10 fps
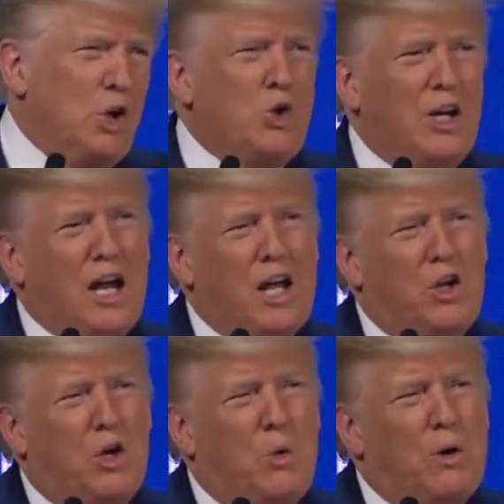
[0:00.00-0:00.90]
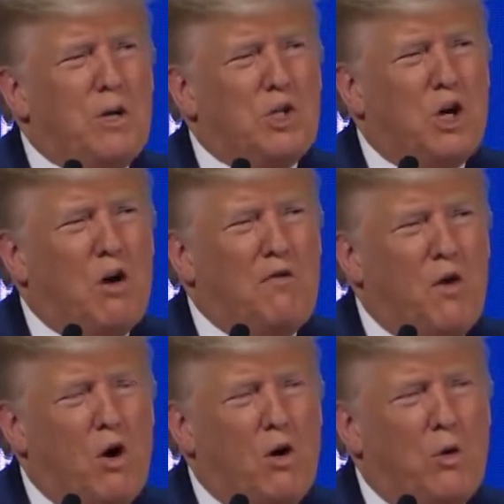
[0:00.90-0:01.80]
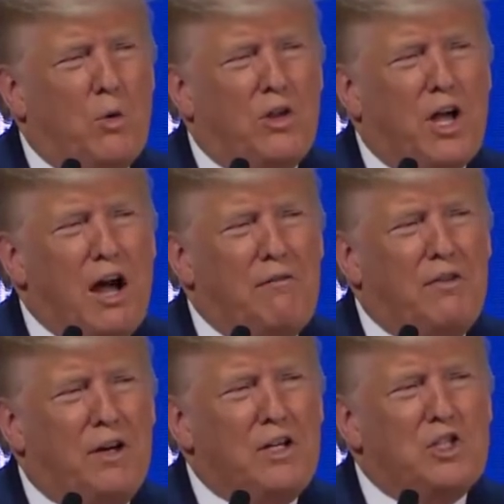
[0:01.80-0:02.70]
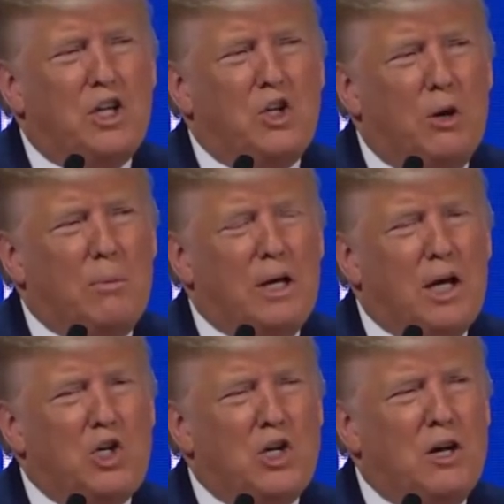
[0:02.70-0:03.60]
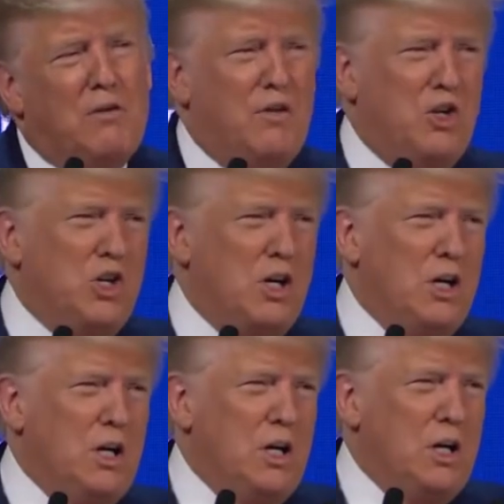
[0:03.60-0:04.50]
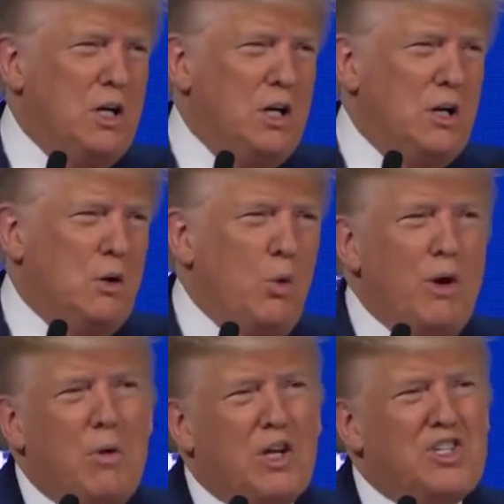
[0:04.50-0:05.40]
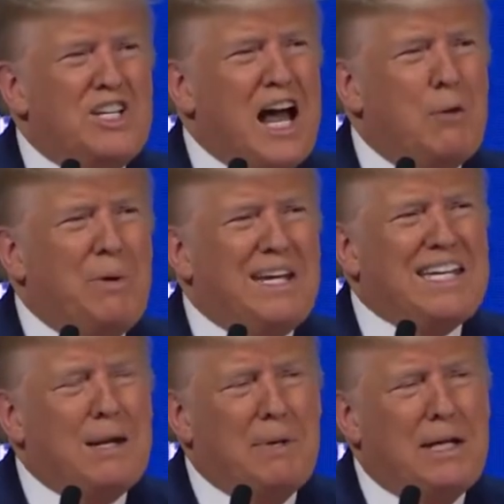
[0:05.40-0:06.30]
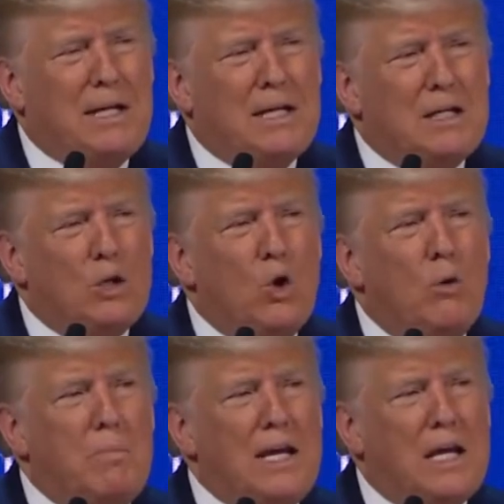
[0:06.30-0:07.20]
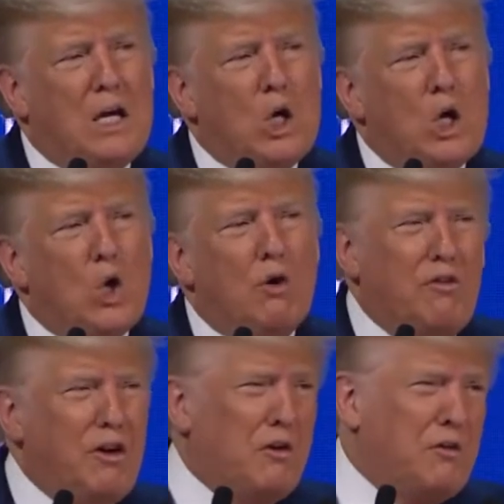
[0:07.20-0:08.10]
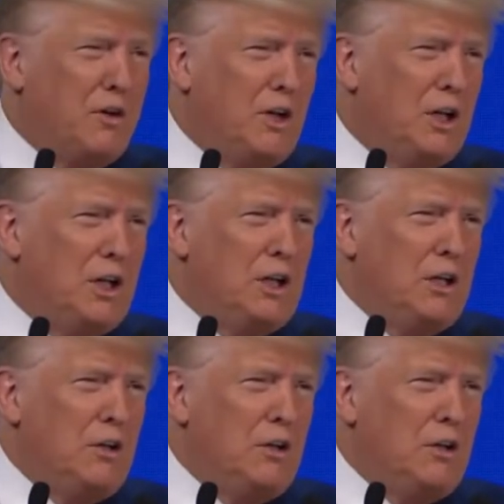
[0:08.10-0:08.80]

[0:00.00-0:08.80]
So together we must go forward with confidence, determination, and vision. We must not be timid or meek or fearful,